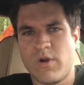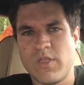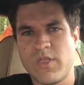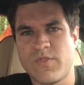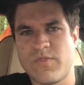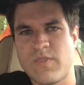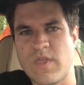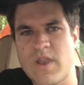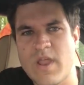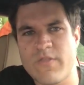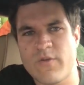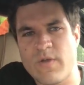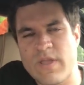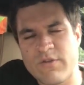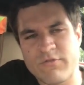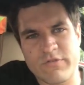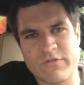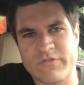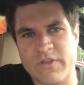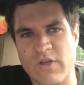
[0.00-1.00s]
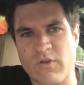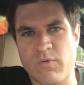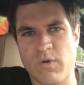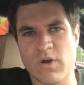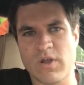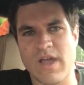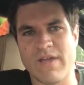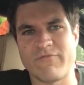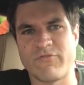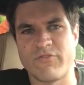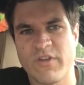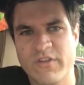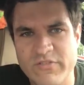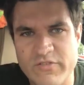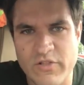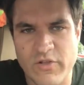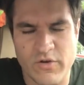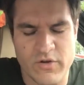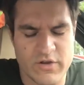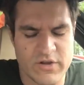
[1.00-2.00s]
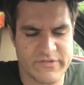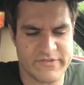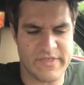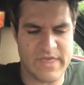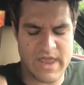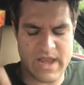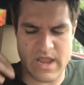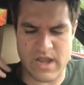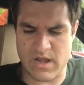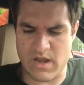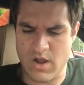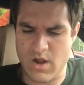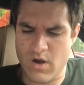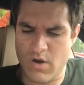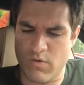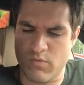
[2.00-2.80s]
Another interesting quirk I've just learned is that it